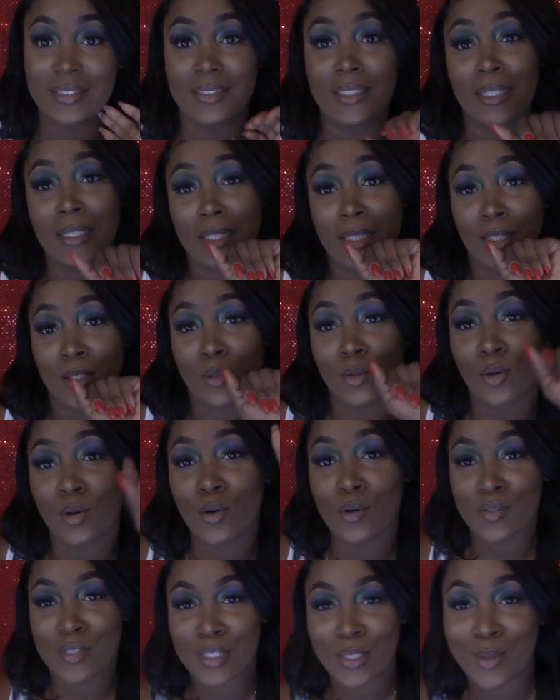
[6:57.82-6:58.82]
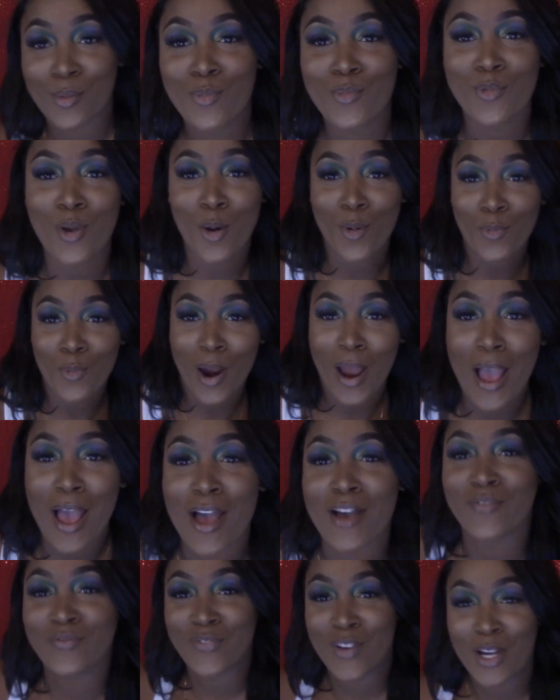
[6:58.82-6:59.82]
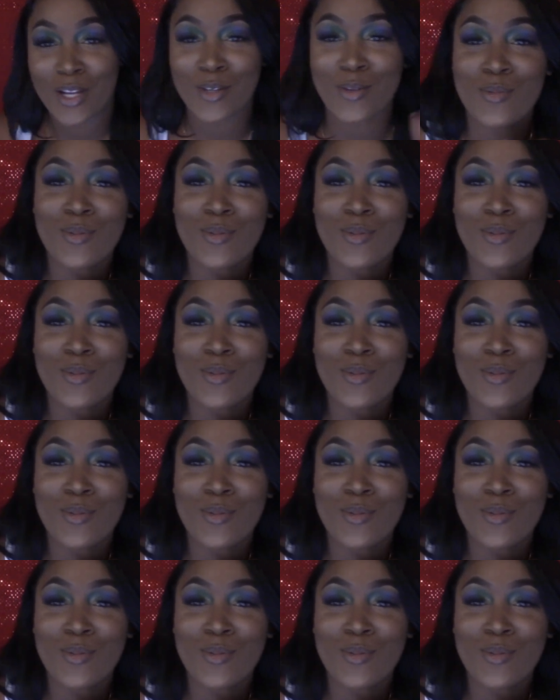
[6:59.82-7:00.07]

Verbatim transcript: City Girls, and you know where I'll fuck